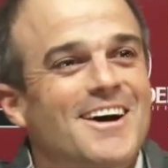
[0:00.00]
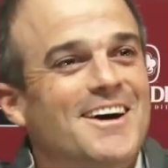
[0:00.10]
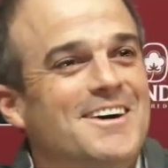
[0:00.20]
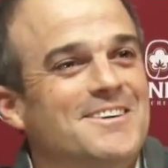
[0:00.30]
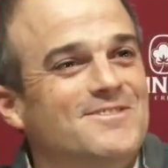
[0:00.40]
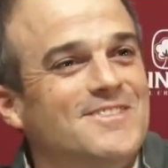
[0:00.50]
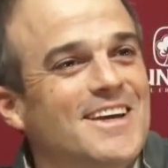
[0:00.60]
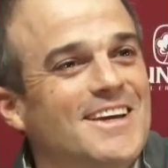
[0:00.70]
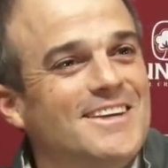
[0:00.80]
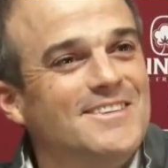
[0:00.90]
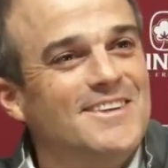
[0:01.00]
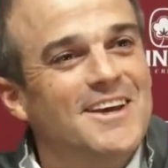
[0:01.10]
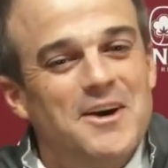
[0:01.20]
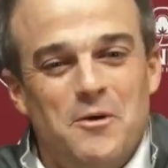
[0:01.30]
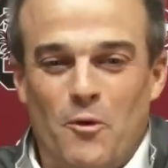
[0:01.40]
And
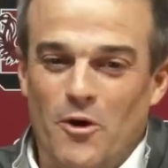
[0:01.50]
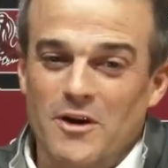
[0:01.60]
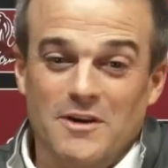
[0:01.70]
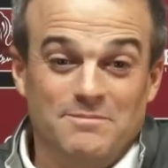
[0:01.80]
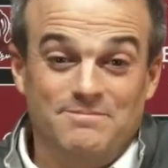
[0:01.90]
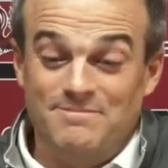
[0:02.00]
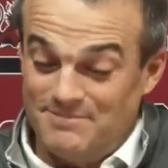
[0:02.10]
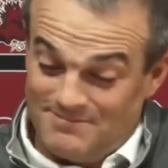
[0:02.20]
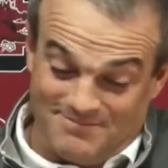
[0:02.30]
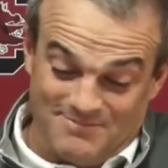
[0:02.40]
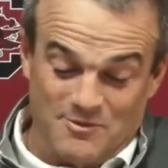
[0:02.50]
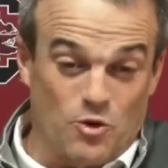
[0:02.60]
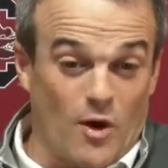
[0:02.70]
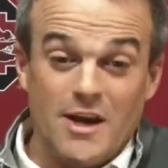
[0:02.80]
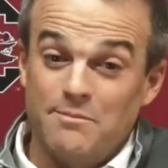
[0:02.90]
we're in a
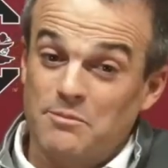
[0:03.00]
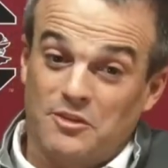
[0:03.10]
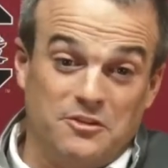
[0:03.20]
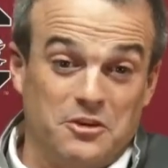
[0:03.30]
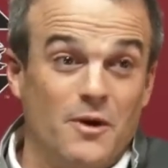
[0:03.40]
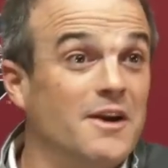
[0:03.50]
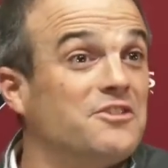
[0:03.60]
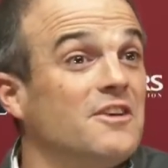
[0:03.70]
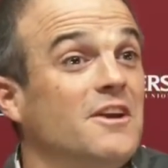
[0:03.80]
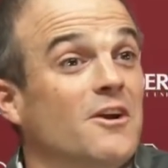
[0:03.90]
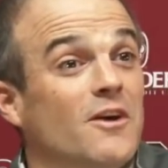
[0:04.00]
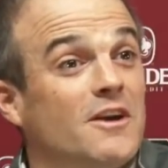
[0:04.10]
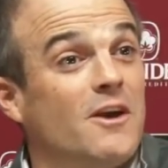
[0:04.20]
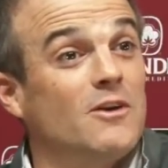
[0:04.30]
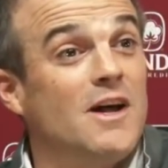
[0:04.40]
great situation here
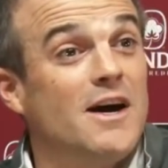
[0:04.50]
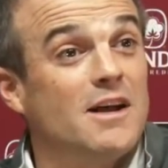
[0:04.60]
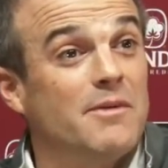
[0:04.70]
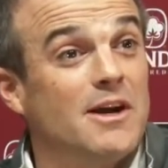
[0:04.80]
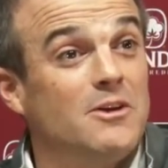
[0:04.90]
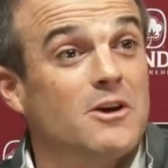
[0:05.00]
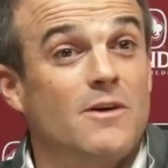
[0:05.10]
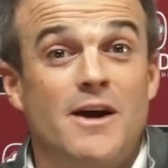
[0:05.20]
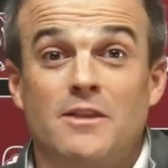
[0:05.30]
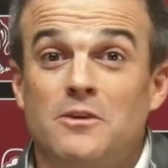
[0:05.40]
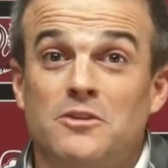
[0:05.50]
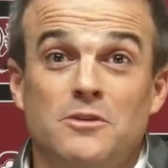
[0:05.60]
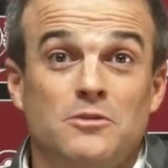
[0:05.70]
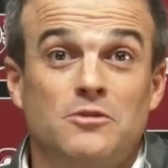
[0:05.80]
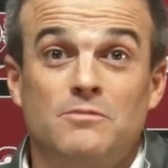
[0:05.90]
at Carolina. I mean, I look around and
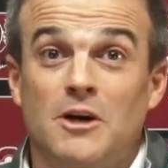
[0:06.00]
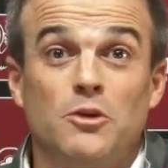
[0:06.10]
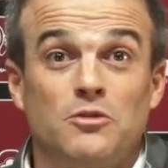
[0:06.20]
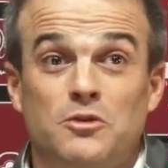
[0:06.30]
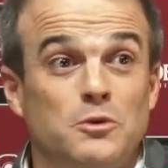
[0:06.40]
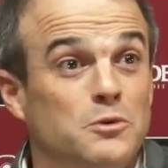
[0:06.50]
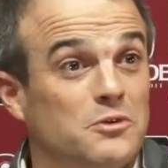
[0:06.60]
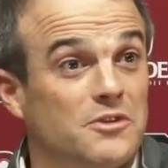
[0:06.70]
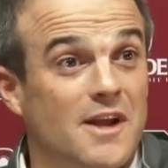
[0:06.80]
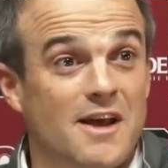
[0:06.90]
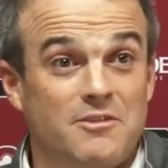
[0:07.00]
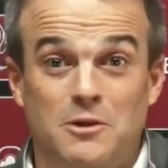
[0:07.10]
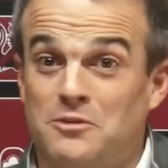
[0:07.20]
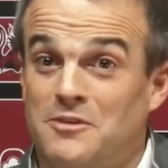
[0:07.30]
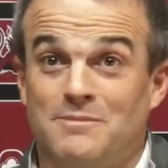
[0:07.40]
there's other schools that have
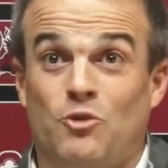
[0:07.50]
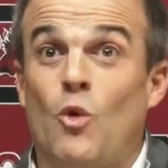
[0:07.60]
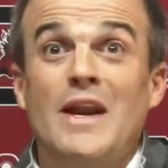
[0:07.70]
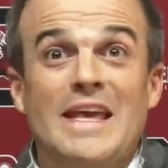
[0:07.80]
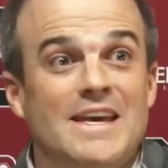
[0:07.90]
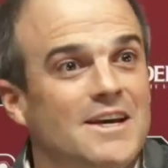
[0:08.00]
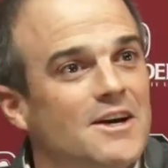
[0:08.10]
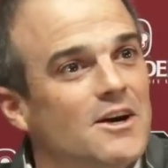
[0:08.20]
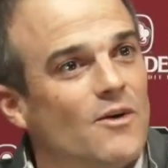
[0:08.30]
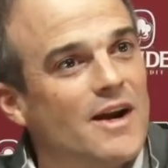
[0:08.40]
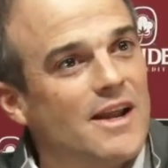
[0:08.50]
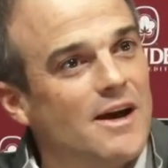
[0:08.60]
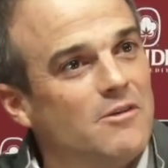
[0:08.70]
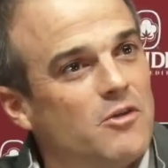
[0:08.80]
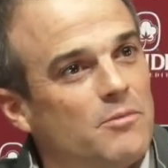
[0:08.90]
close to 20 right
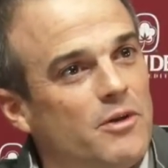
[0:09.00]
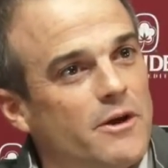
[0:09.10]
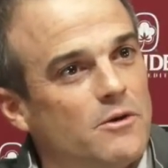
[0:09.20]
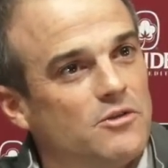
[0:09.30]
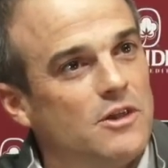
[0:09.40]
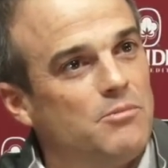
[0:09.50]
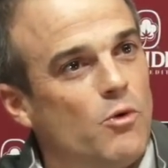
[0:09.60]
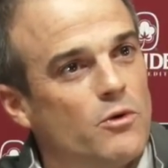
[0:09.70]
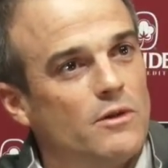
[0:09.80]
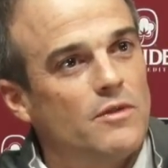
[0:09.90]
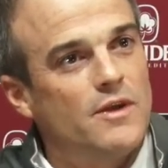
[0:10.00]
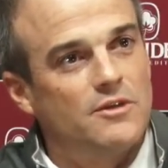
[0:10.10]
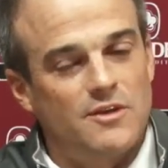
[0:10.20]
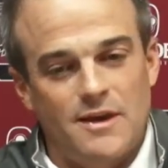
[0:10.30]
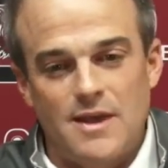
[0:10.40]
now of their players in the portal and
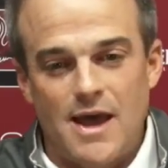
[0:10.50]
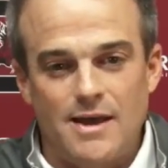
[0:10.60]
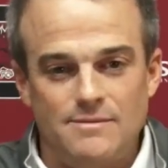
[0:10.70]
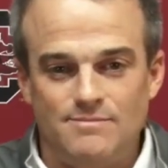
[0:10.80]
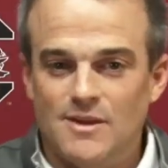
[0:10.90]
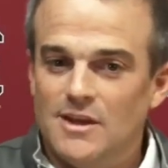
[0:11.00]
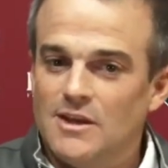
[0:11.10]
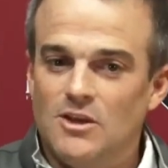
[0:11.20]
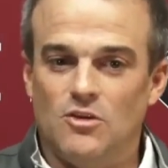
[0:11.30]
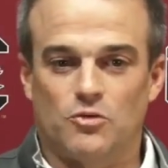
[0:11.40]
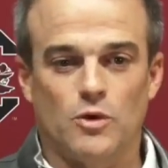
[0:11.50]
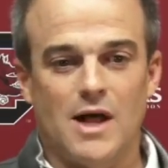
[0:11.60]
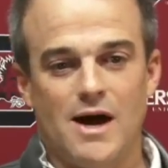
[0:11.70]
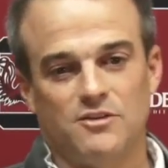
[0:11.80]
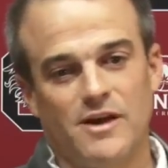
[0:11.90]
things like that. And you just
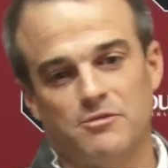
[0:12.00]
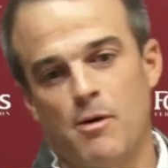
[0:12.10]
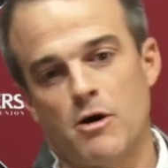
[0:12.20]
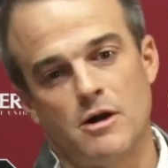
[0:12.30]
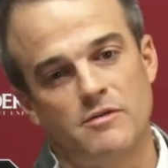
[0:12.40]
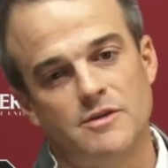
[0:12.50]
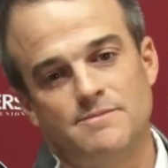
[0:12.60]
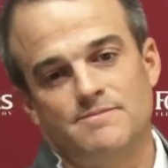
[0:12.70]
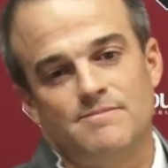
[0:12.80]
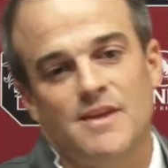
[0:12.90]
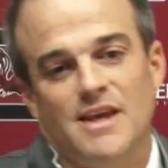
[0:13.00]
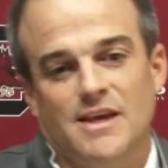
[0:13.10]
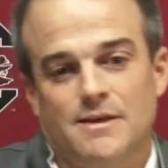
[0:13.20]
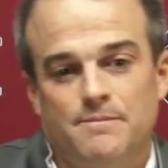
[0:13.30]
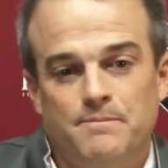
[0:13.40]
realize that's part of it
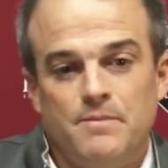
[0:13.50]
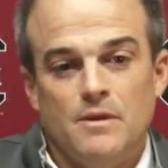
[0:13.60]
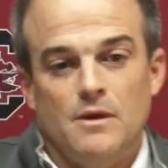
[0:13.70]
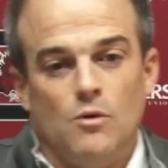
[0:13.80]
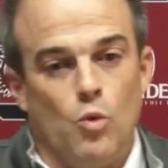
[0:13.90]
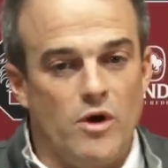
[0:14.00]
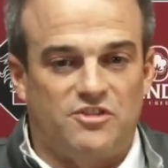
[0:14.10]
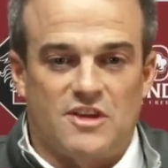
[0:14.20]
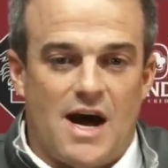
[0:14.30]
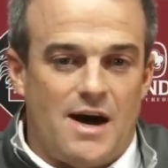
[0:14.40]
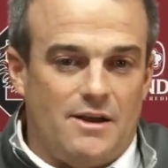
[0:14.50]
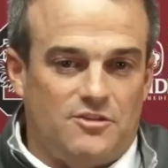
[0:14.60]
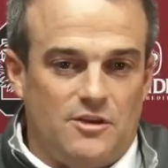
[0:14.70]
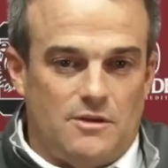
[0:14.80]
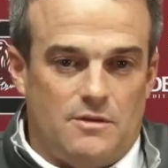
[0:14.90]
and wish
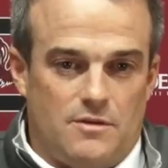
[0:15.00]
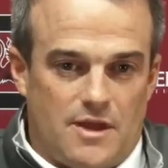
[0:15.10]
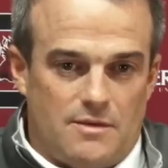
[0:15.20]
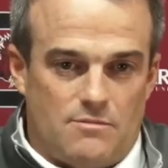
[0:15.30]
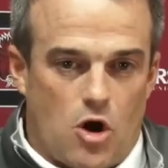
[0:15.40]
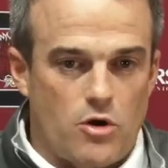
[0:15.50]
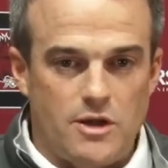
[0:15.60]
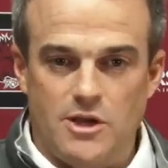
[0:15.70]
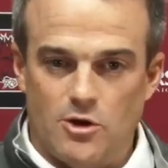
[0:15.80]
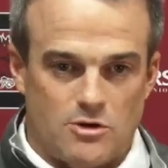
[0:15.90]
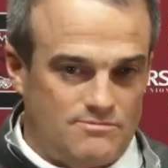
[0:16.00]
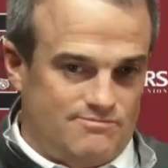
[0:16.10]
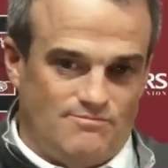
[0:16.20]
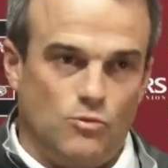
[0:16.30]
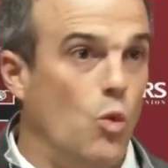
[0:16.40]
guys that aren't here
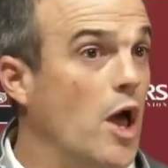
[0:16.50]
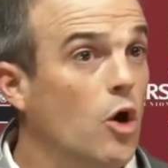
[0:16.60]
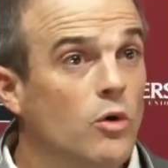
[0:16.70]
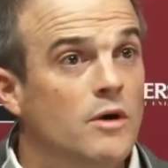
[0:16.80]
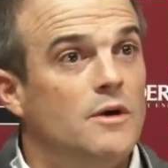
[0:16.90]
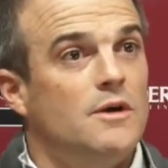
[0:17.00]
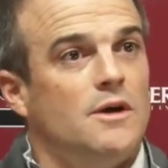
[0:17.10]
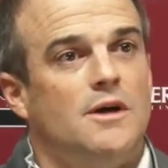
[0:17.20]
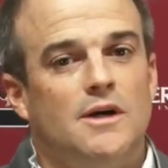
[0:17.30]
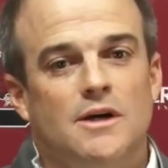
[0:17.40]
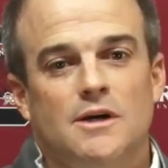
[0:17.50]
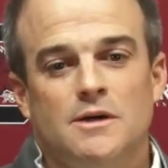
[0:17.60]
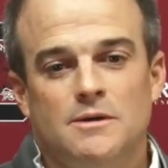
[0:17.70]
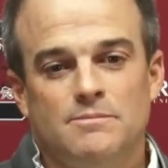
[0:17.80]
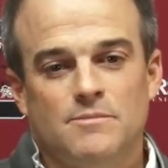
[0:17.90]
well.
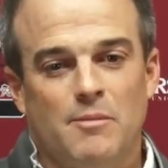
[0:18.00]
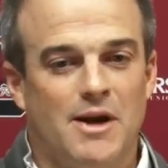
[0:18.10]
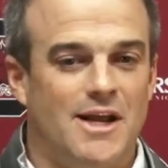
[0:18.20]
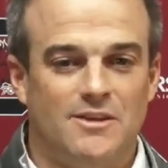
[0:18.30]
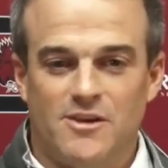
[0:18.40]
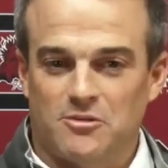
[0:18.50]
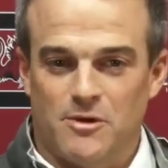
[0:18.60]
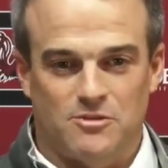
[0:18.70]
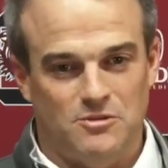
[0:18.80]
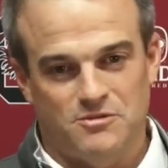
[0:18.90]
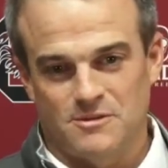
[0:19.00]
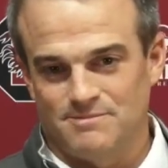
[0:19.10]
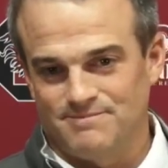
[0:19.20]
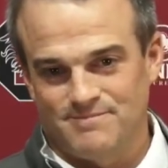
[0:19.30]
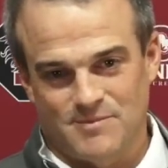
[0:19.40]
I mean, I had a text message
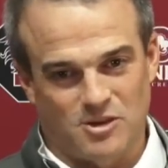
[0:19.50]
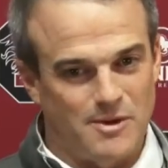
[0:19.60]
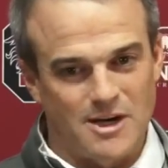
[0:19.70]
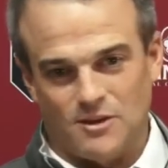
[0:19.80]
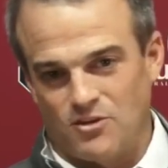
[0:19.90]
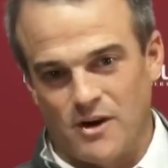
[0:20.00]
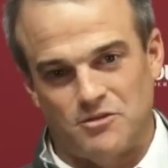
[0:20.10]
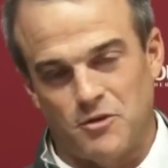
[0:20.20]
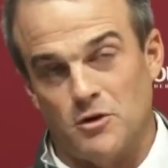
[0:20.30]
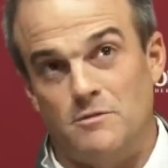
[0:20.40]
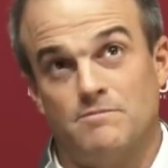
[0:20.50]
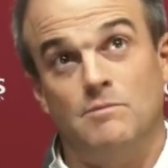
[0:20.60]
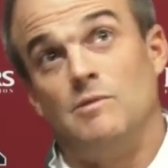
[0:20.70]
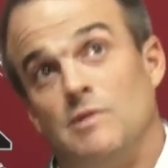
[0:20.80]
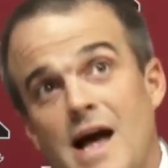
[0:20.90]
from somebody that transferred
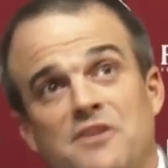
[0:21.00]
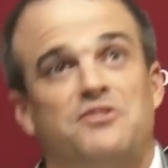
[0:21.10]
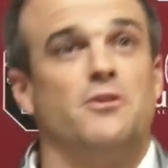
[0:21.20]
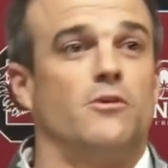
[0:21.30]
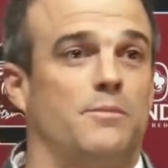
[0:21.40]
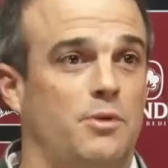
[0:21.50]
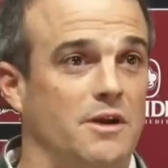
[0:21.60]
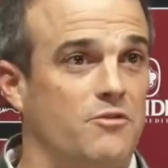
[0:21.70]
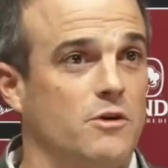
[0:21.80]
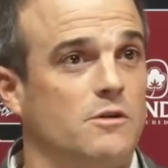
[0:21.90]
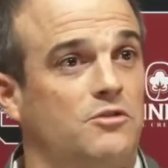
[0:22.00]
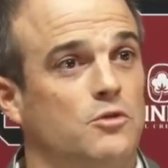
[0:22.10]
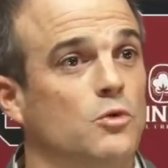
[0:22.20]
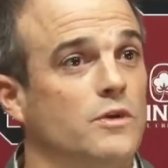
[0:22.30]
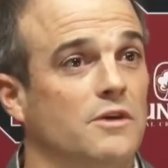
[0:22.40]
last year that played for another
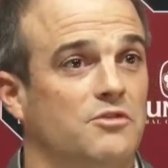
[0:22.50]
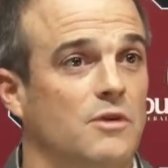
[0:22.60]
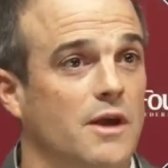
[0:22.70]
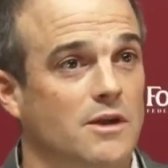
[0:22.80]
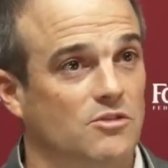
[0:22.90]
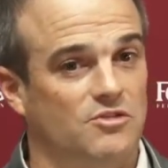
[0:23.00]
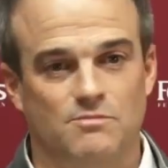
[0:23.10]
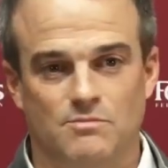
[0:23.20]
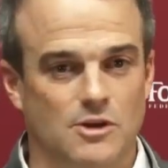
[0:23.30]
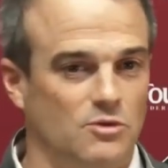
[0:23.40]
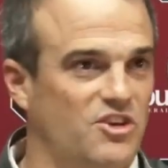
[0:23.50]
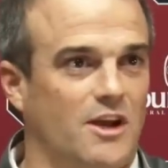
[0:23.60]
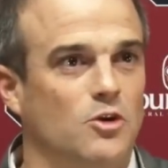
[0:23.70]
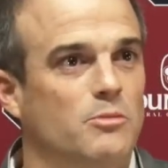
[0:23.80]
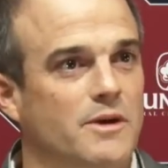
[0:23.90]
school yesterday, just, you know,
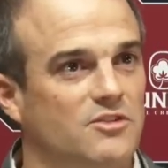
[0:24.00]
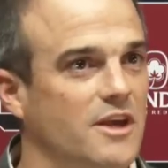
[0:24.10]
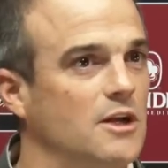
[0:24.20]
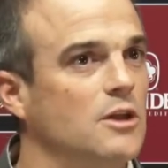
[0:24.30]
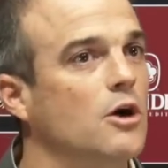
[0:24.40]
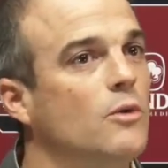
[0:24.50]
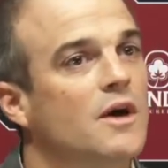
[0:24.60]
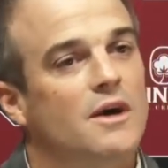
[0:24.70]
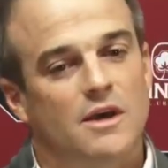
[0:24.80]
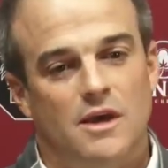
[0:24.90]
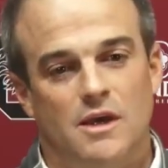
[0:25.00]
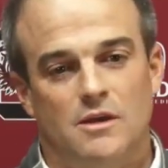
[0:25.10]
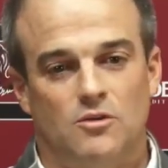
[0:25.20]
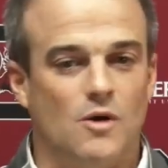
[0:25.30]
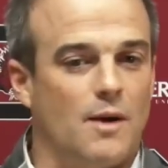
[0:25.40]
checking on me and saying hello.
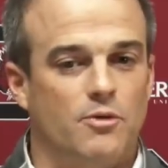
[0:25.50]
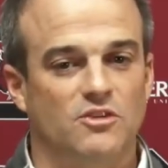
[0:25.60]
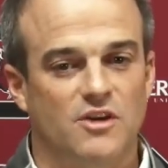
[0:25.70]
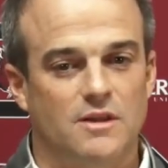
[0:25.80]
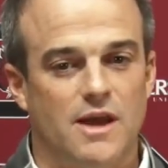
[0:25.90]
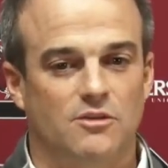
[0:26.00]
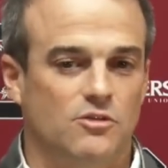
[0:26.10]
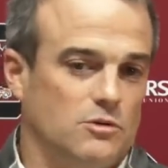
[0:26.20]
And so I appreciate that.